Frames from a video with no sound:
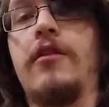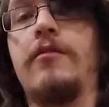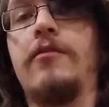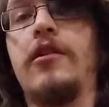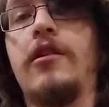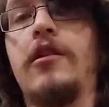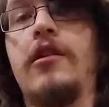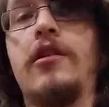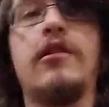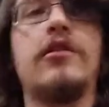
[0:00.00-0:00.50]
up.
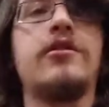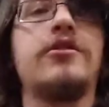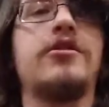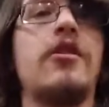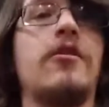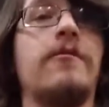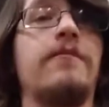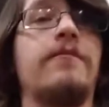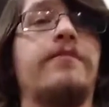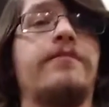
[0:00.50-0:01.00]

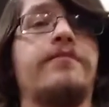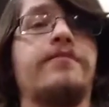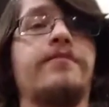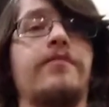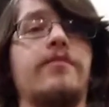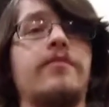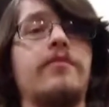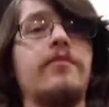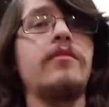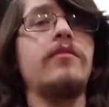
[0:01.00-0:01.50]
So,
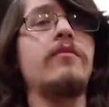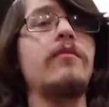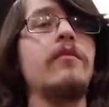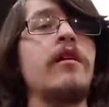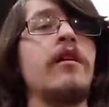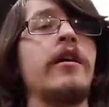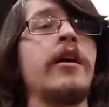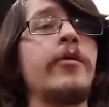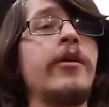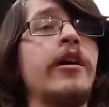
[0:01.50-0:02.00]

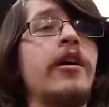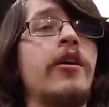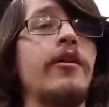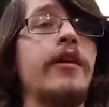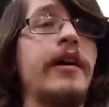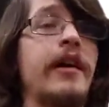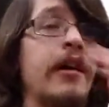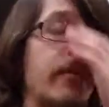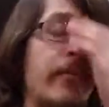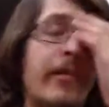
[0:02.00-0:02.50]
here we go.
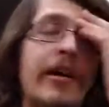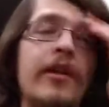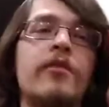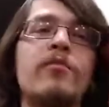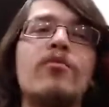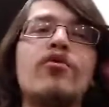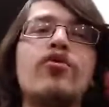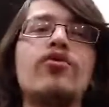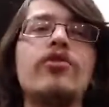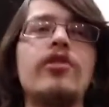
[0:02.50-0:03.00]
In a minor
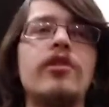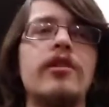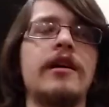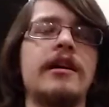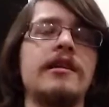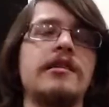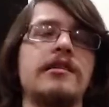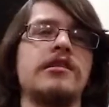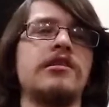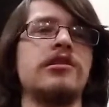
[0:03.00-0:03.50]
mood,
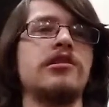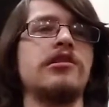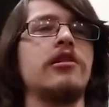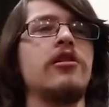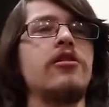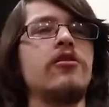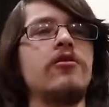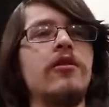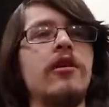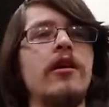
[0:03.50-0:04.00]
nice and
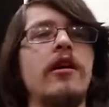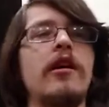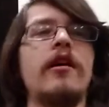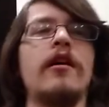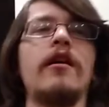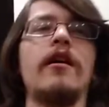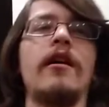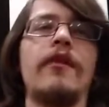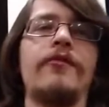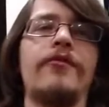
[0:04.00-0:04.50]
slow.
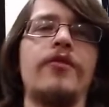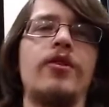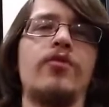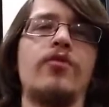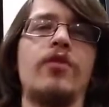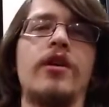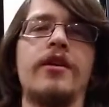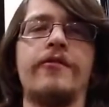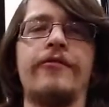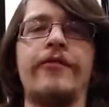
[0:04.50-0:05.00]
If you
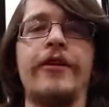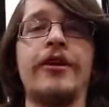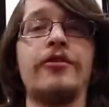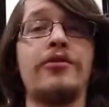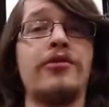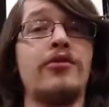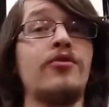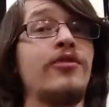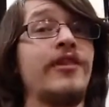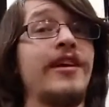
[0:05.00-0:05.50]
want to finger
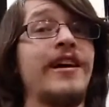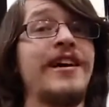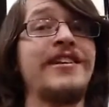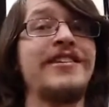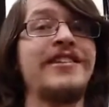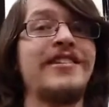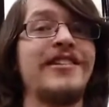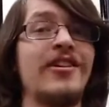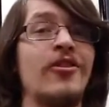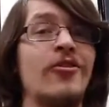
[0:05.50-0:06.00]
through it
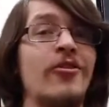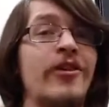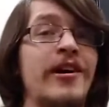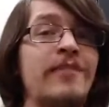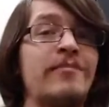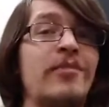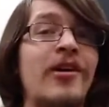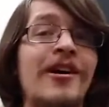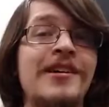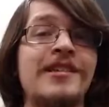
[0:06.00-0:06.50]
again, go
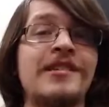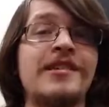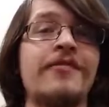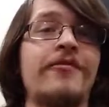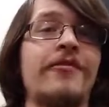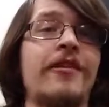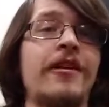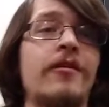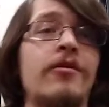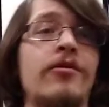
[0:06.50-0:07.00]
ahead, pause it,
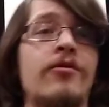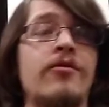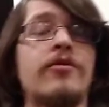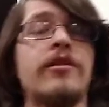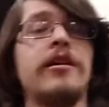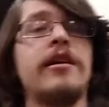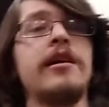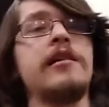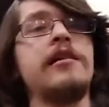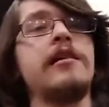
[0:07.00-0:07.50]
finger through it
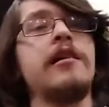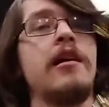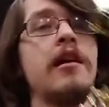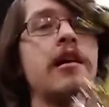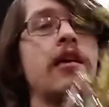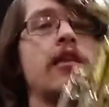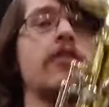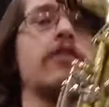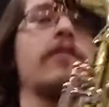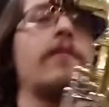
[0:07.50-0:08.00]
again.
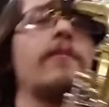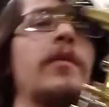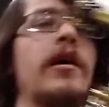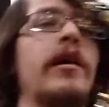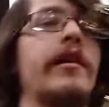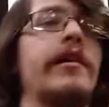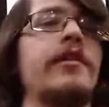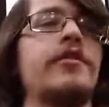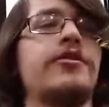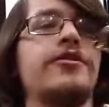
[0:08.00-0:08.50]

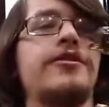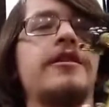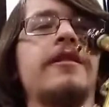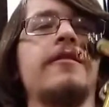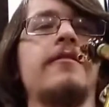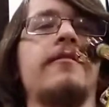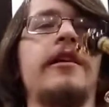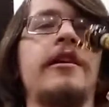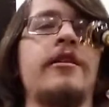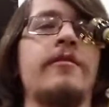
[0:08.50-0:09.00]
But here's
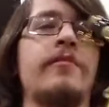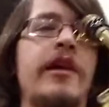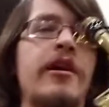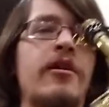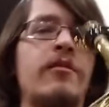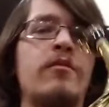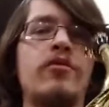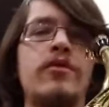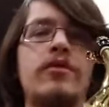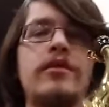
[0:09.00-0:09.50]
in a
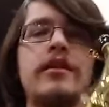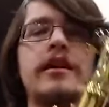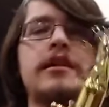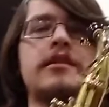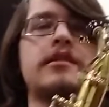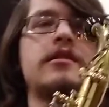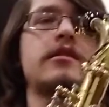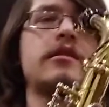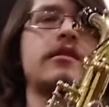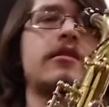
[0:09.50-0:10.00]
minor mood,
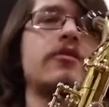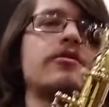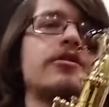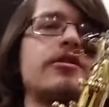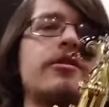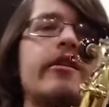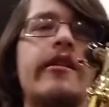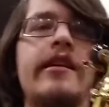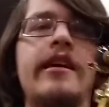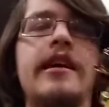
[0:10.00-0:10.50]
nice and slow.
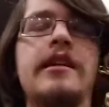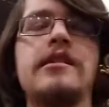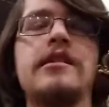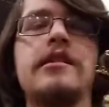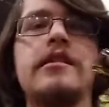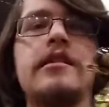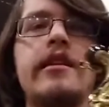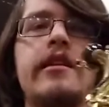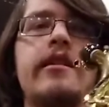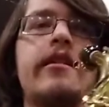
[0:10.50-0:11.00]
Starting on
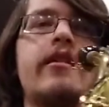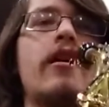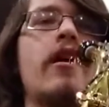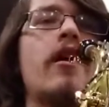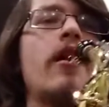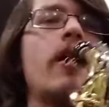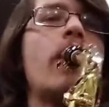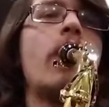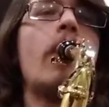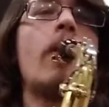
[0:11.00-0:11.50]
C.
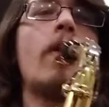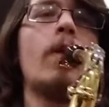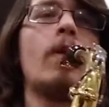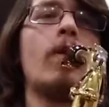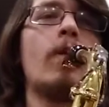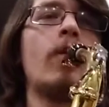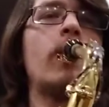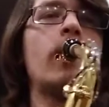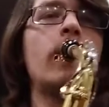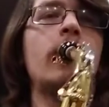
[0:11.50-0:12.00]

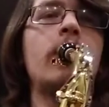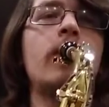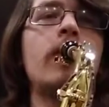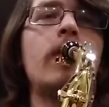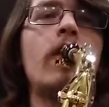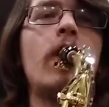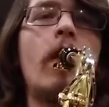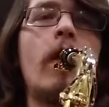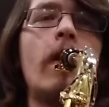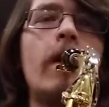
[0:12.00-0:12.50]
1,
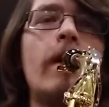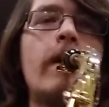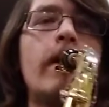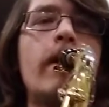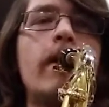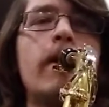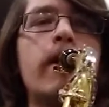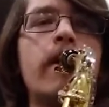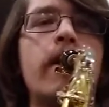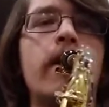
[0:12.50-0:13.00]

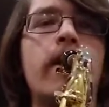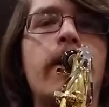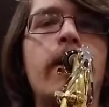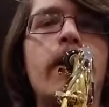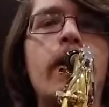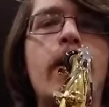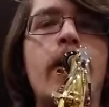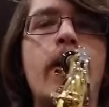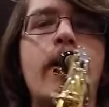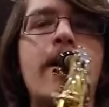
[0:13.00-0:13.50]

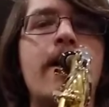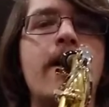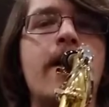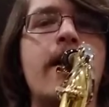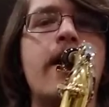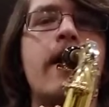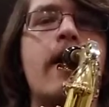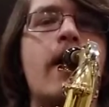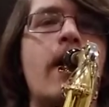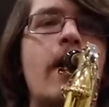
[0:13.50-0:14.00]
2,
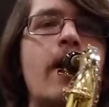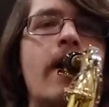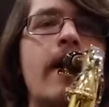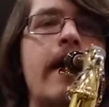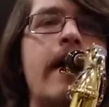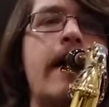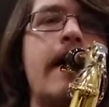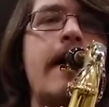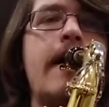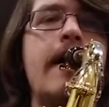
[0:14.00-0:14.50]

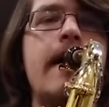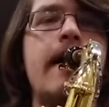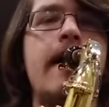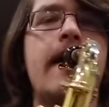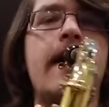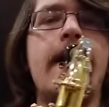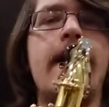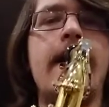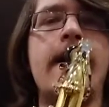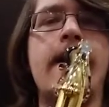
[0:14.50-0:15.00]
ready,
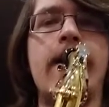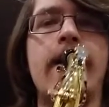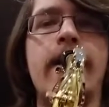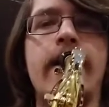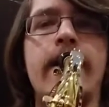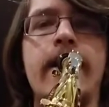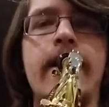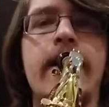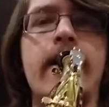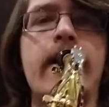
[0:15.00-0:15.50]
and
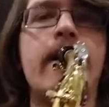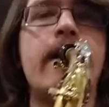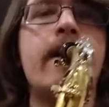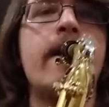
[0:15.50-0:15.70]
go.